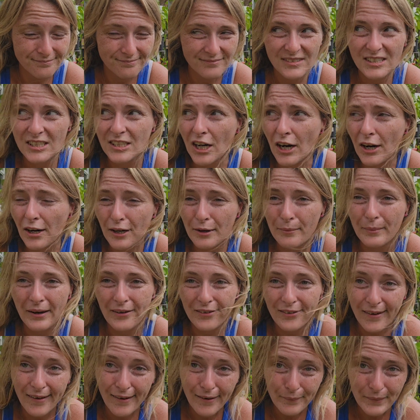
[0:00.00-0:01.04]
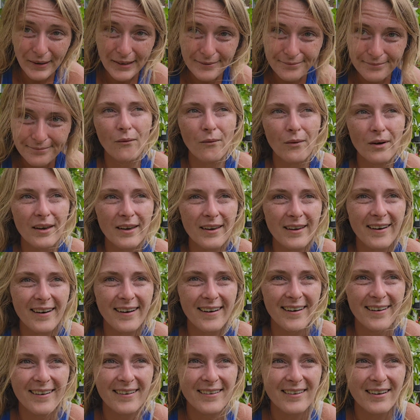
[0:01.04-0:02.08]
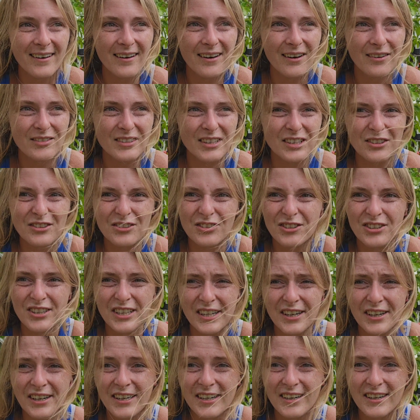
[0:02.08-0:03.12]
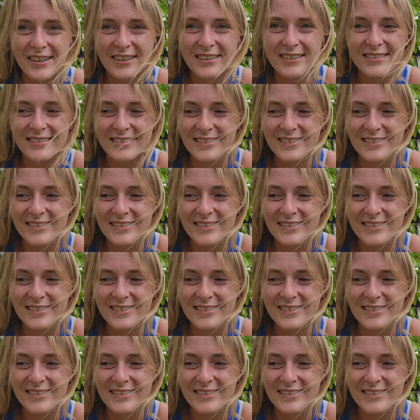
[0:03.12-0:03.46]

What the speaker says: Sorry about the humming. We have central air here.